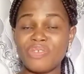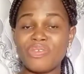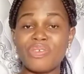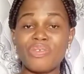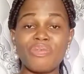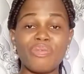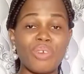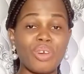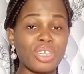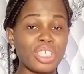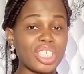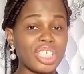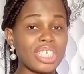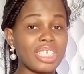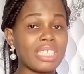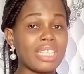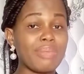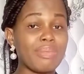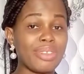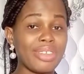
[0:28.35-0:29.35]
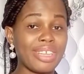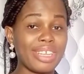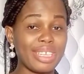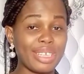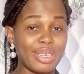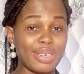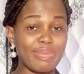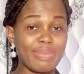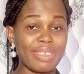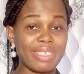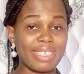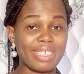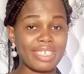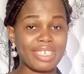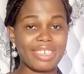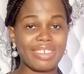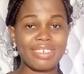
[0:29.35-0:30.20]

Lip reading: If you don't watch this, let me know in the comment section.